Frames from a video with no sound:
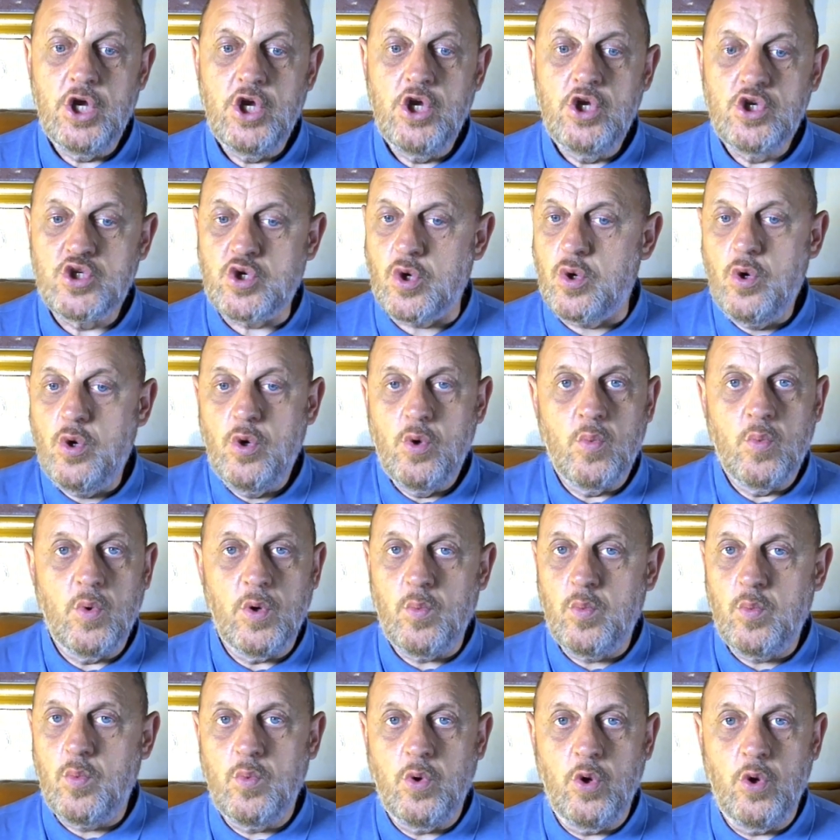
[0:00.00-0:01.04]
So
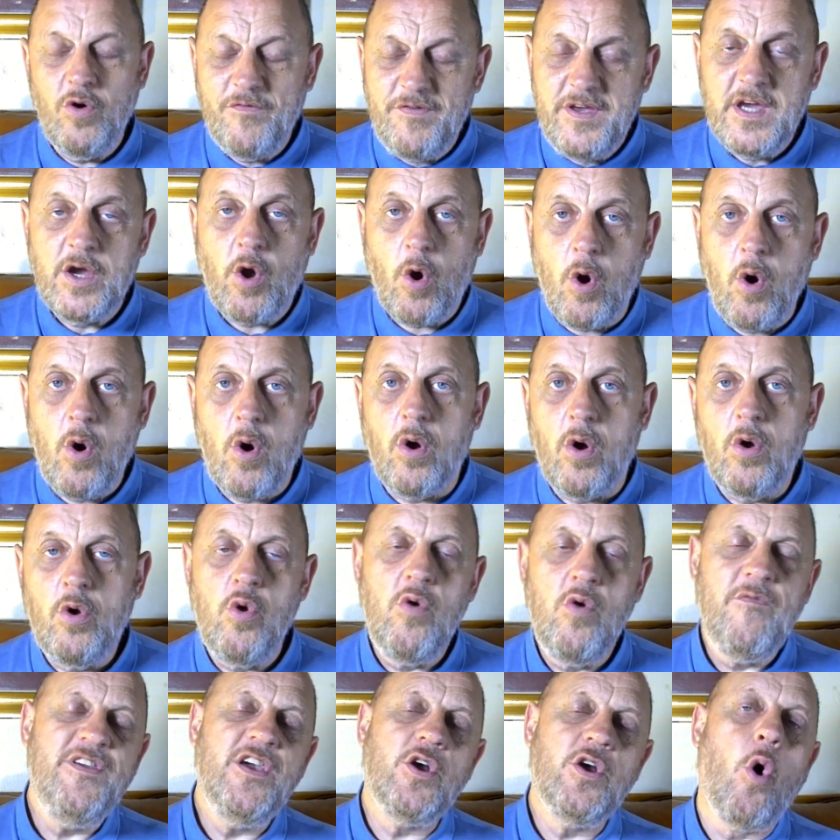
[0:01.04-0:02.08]
who have you got? Who
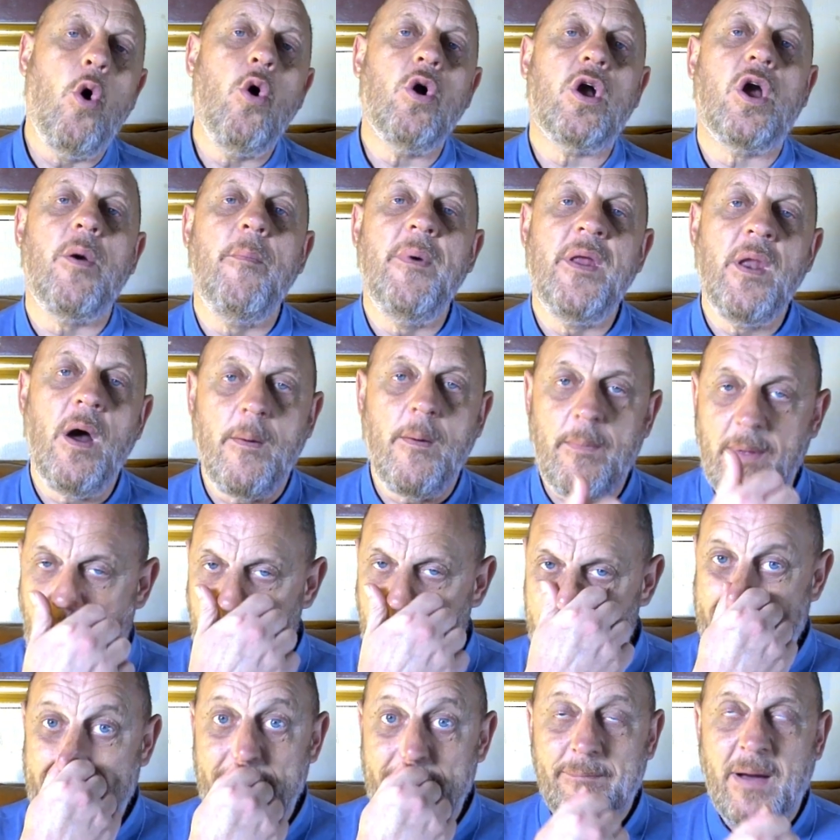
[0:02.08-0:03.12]
have you got coming up?
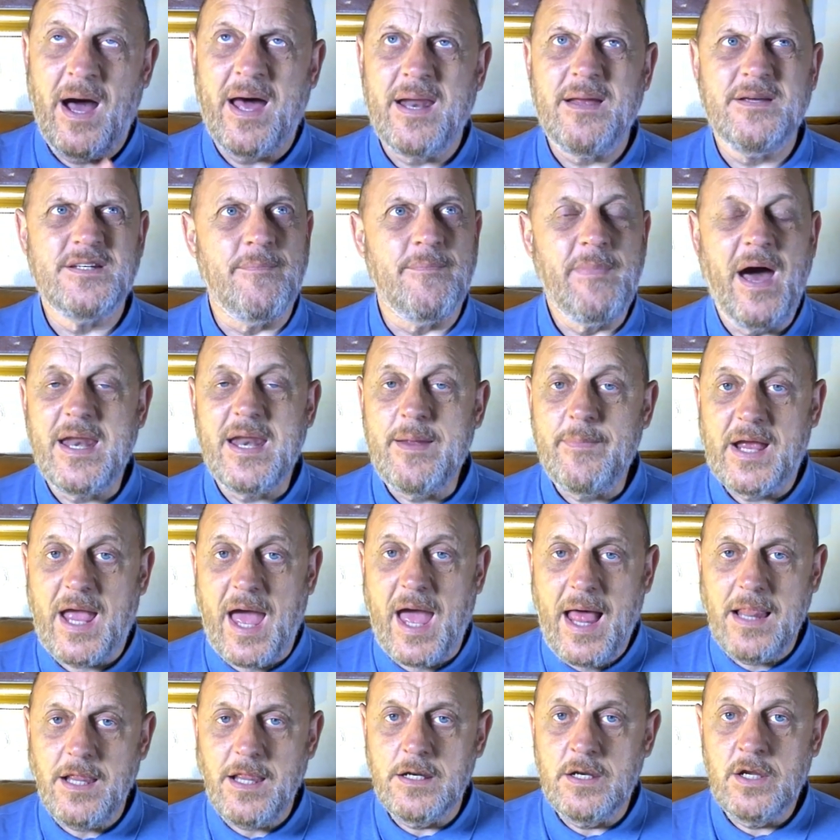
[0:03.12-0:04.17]
Is it Mary
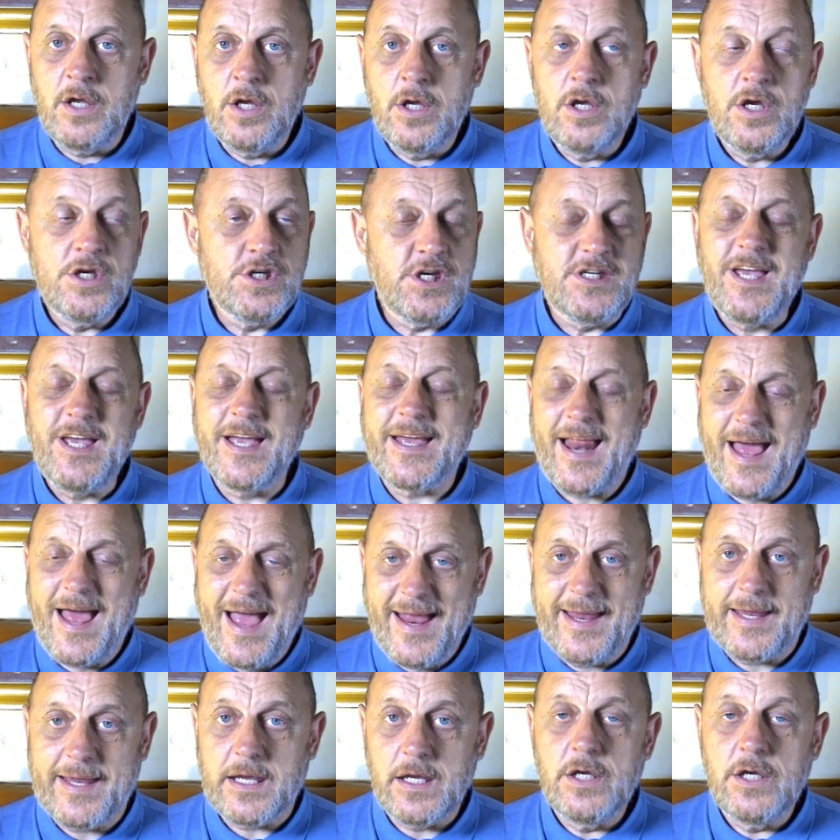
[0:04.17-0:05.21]
McCallan? She's a
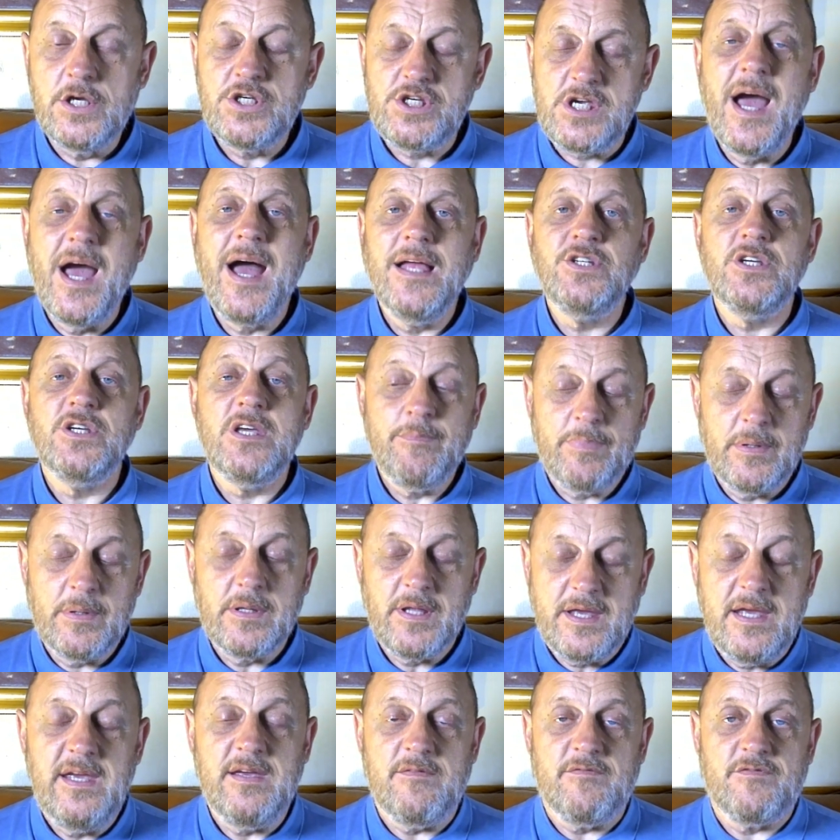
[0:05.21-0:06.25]
crank. She actually
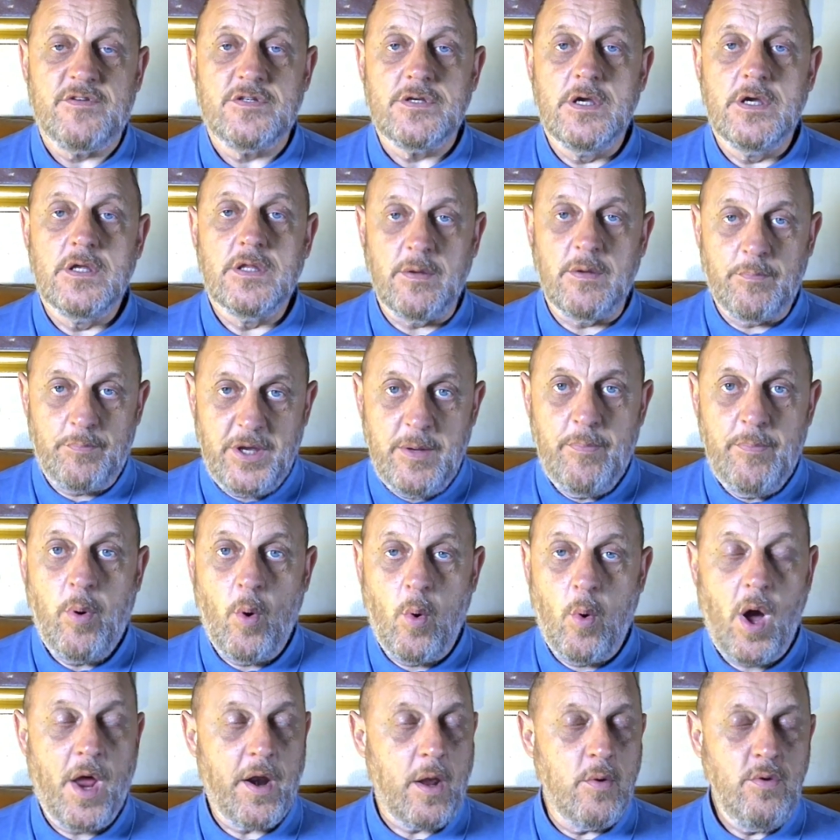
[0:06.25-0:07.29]
believes that
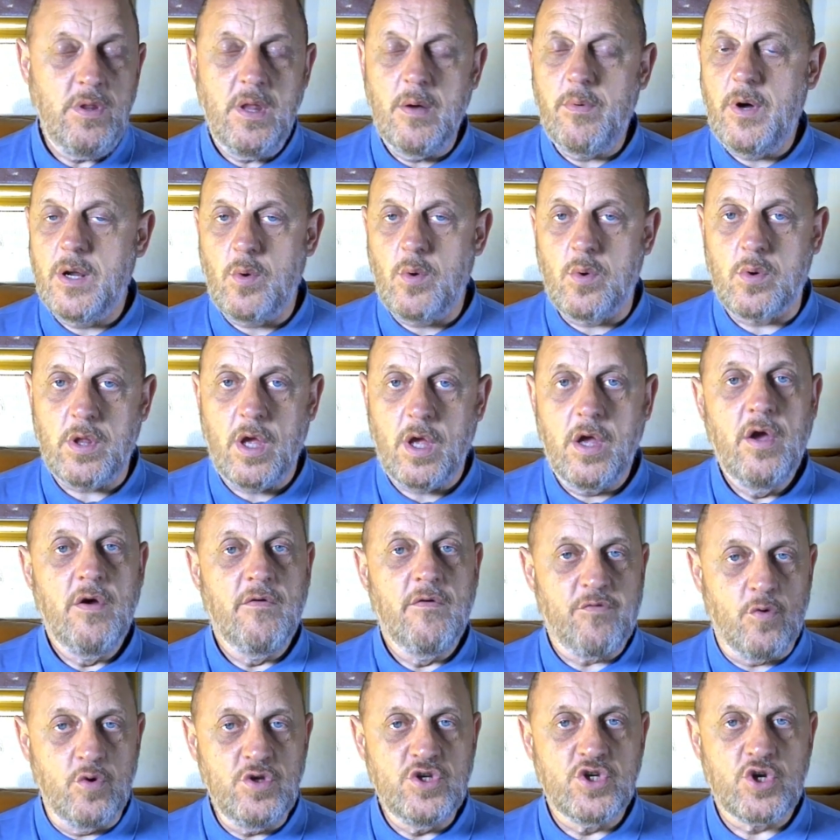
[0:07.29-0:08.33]
people around the world
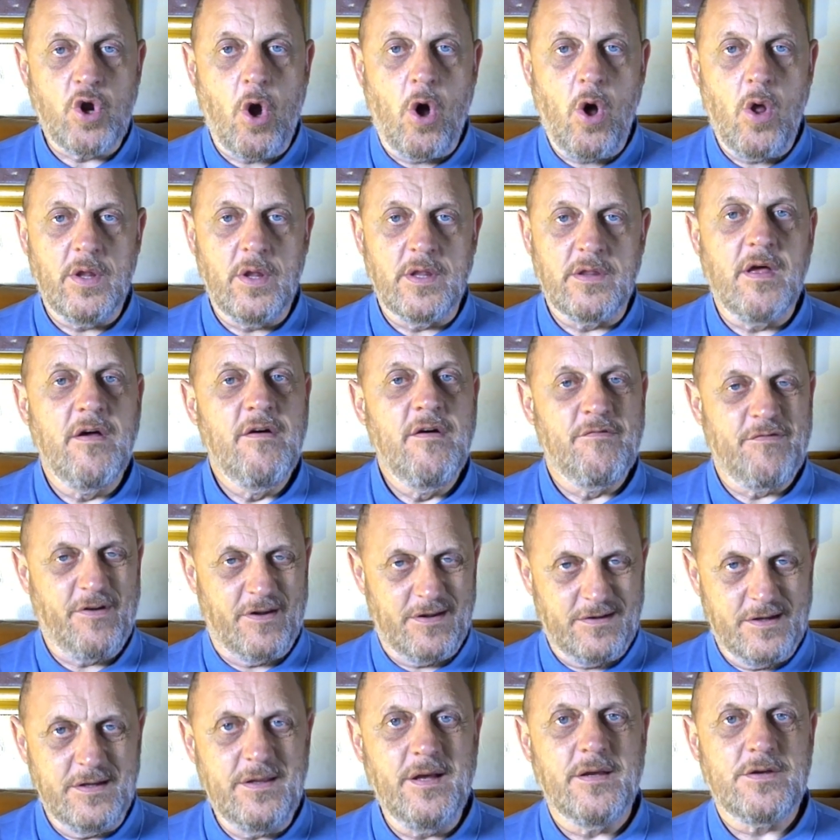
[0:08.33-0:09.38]
phone Scotland for
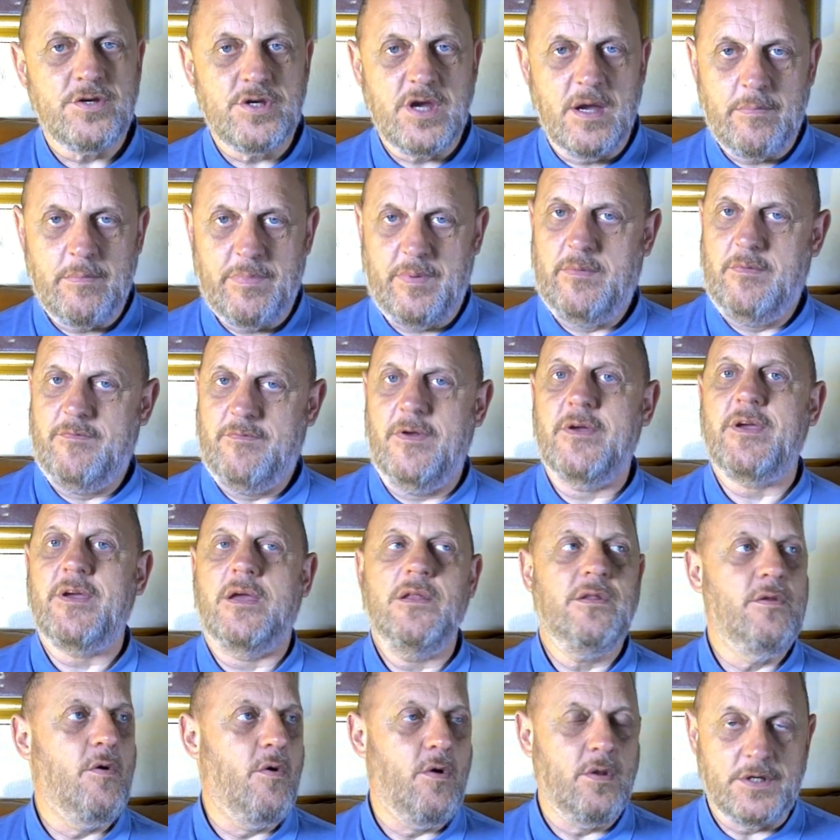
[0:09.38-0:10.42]
leadership
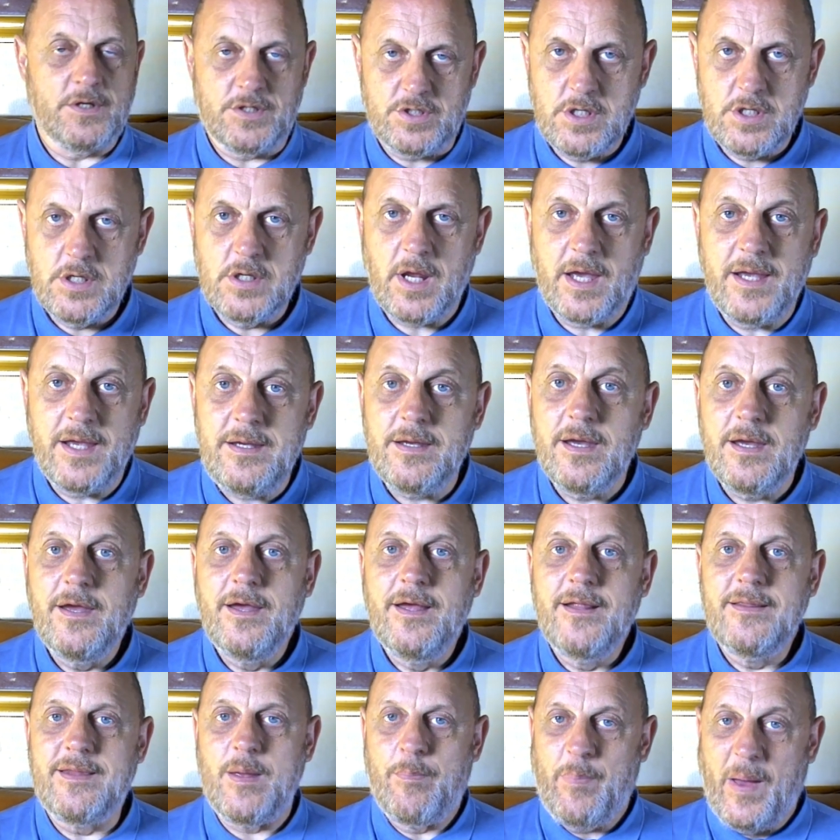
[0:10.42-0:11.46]
fucking knowledge, right?
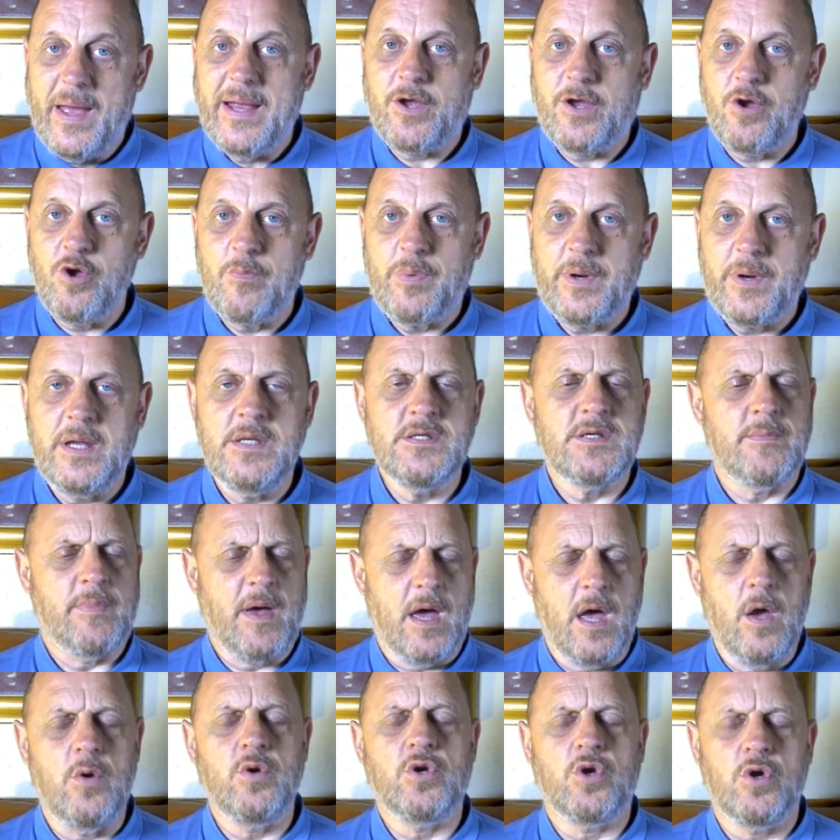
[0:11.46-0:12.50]
To pick your brains about
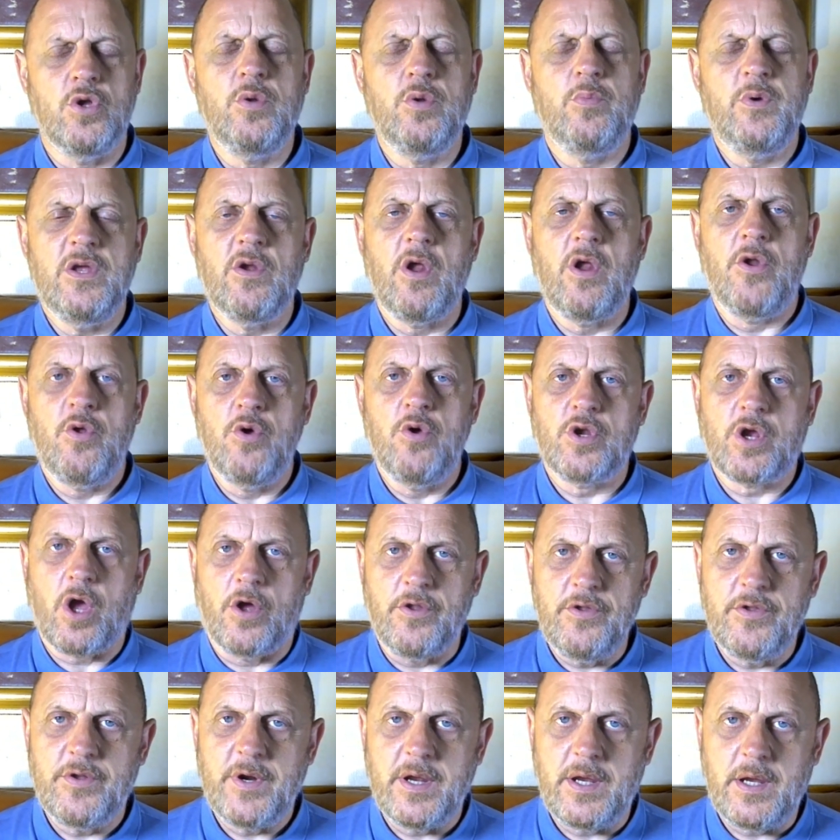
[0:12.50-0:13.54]
how good we run our
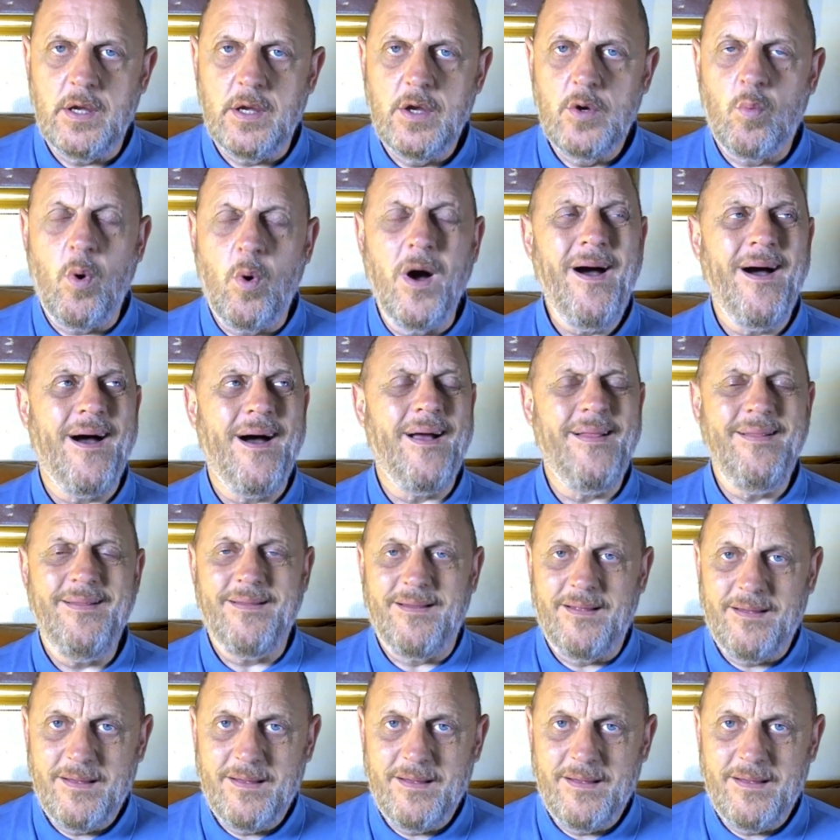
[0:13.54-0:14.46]
country. What in?